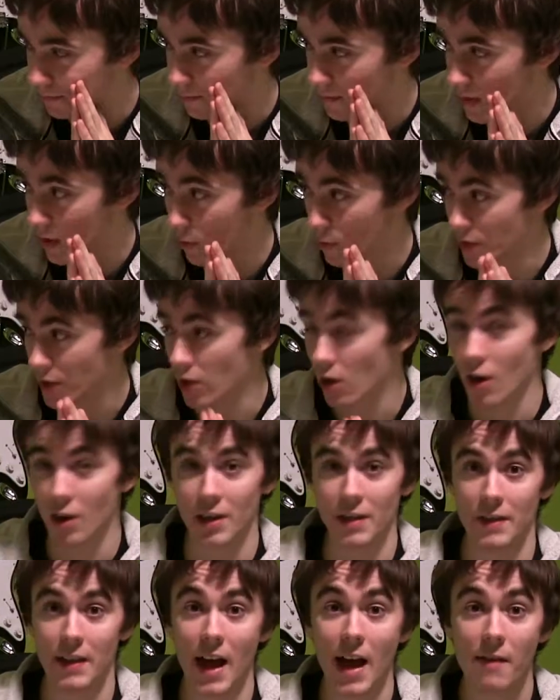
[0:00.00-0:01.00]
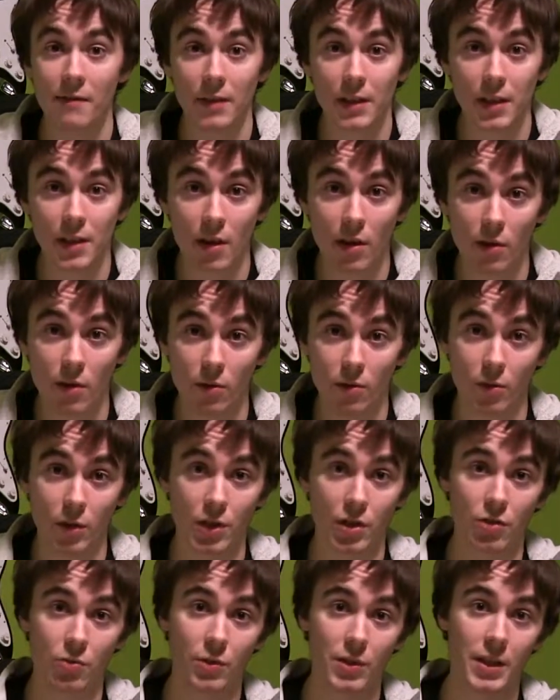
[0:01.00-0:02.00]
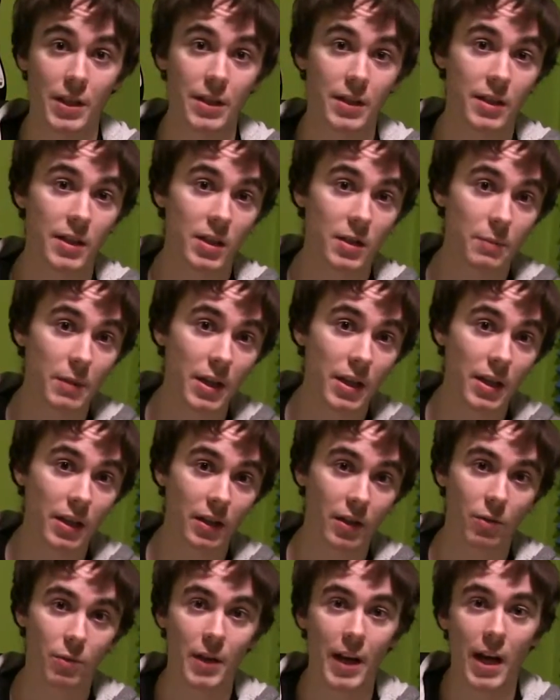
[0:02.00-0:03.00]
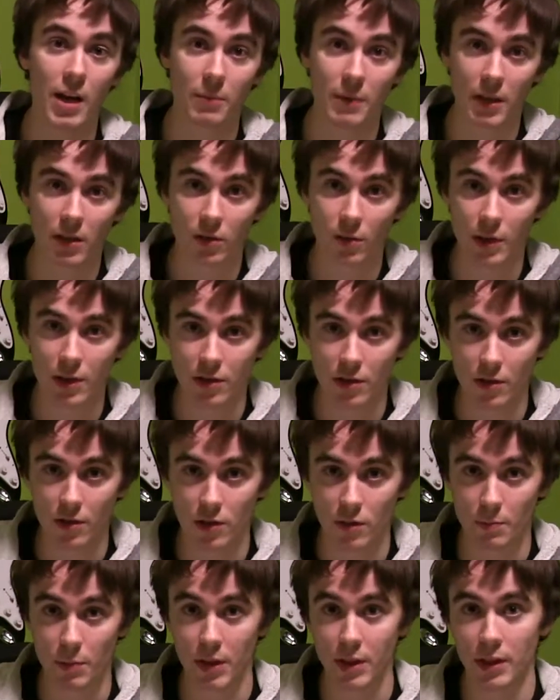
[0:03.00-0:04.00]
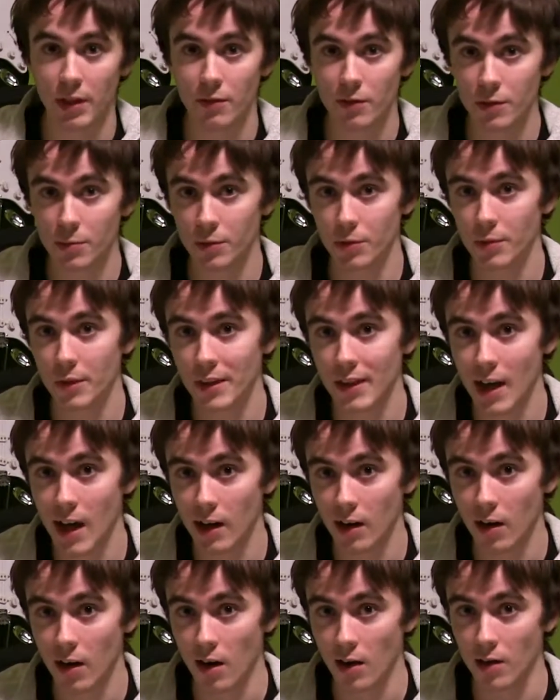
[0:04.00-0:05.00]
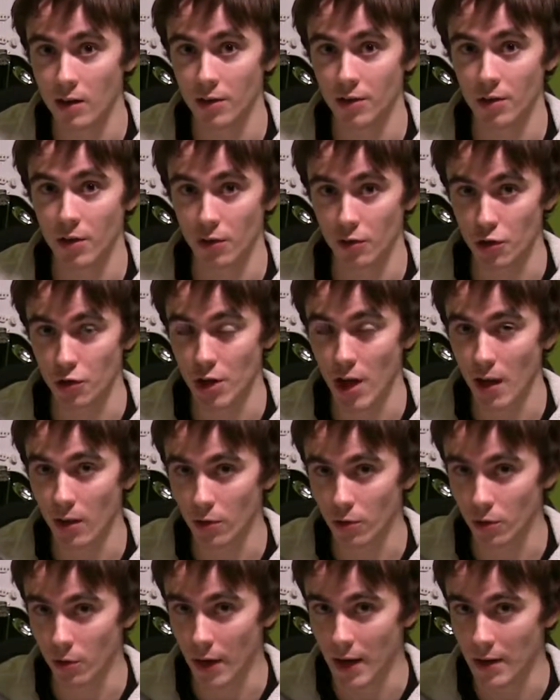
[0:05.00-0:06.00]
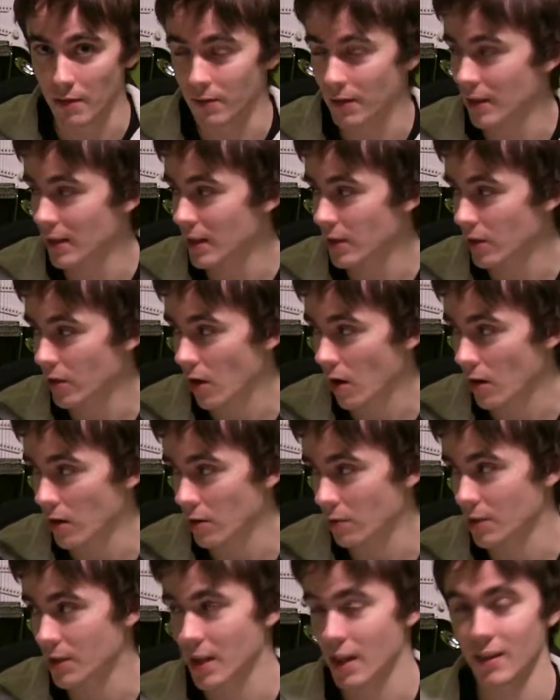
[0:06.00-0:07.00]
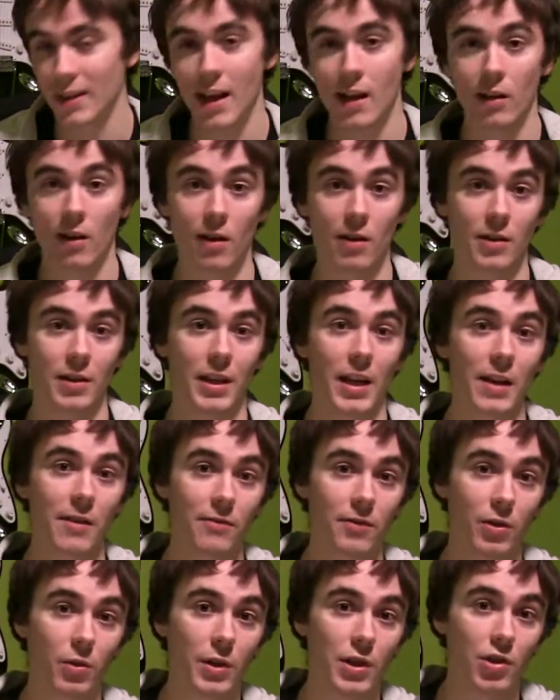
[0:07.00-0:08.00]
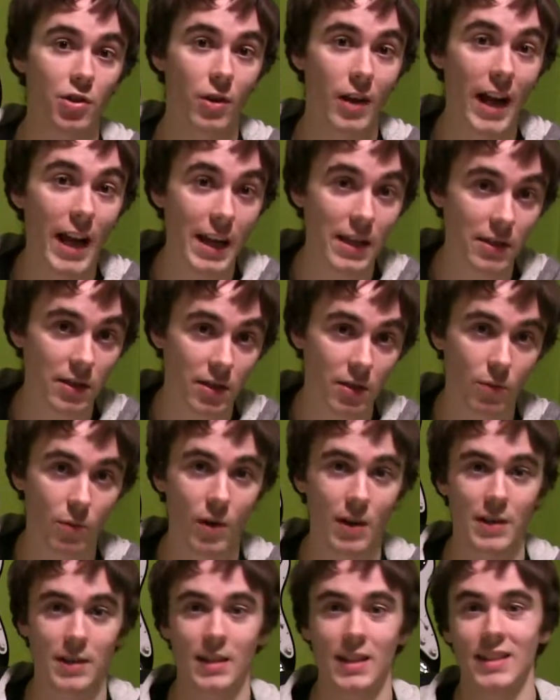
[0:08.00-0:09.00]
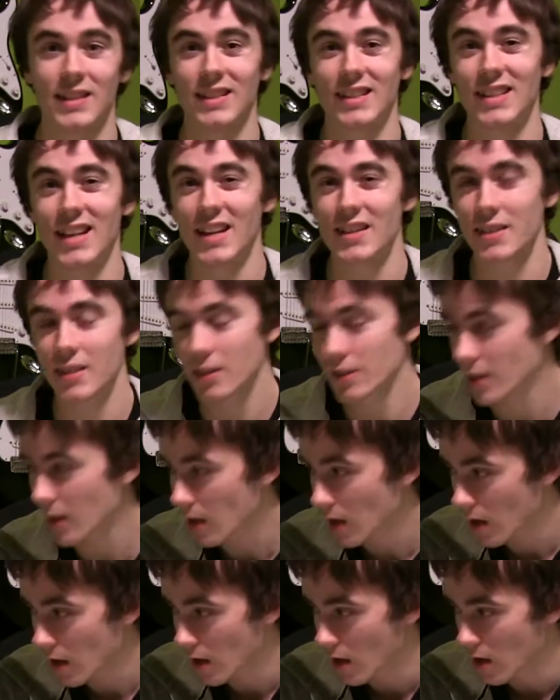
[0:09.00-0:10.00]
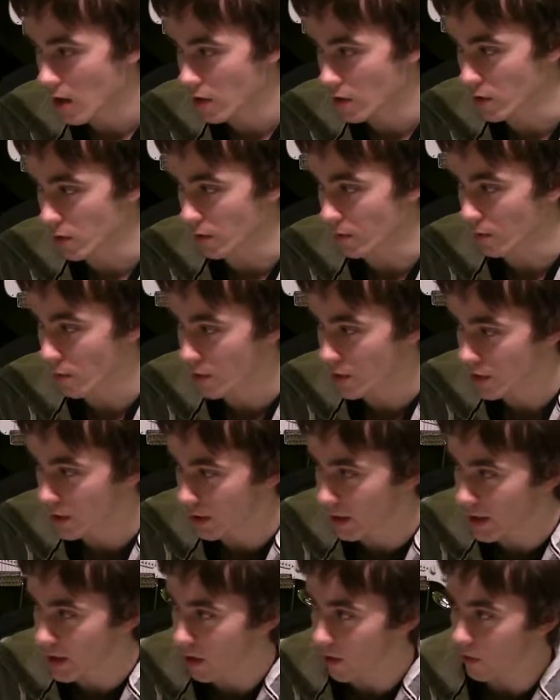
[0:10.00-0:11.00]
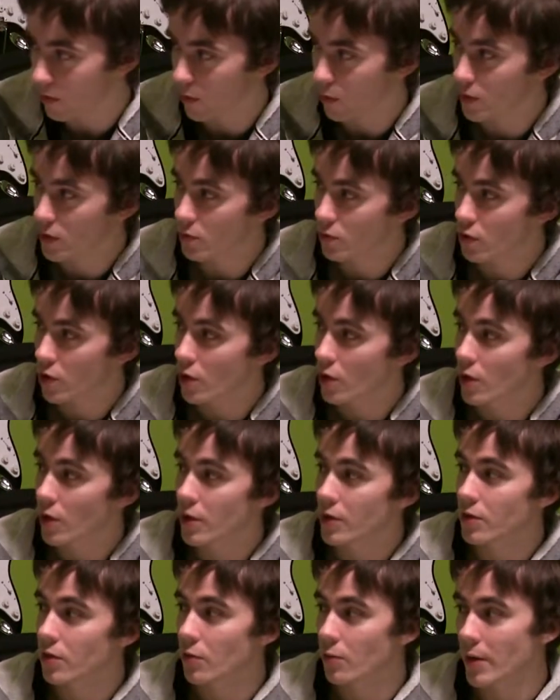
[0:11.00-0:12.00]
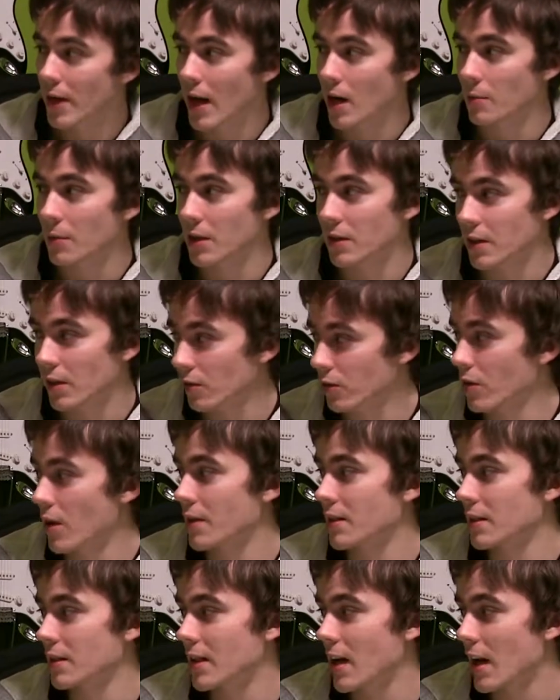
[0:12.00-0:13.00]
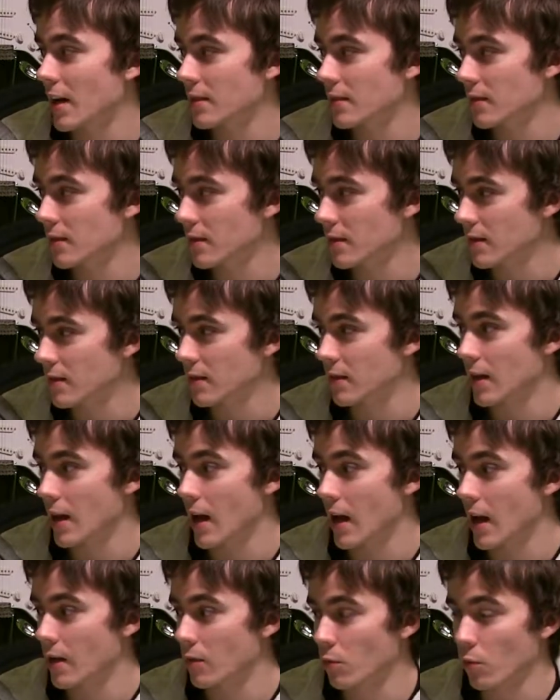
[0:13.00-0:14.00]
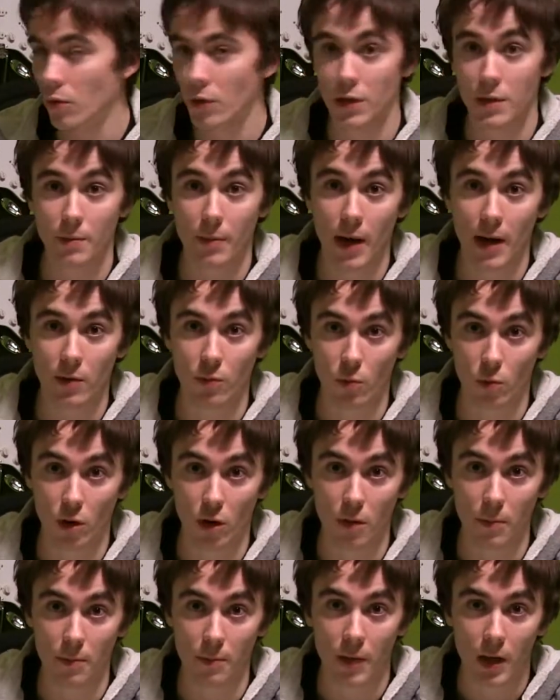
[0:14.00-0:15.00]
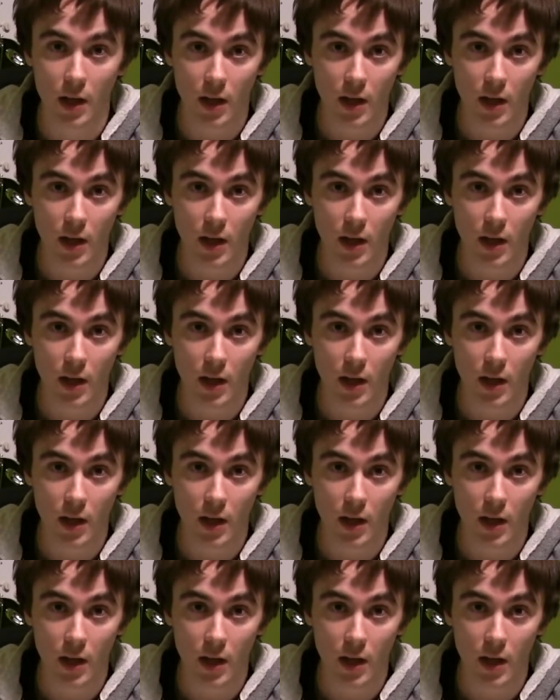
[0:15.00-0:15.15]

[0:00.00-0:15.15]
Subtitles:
there was a card in that video which was instant speed and could reanimate creatures, but the difference between that card, it's called Shallow Grave, and this card was that card gave the creature haste, whereas this doesn't. So unfortunately, although you could reanimate the Eldrazi Titans and Worldspine Wurm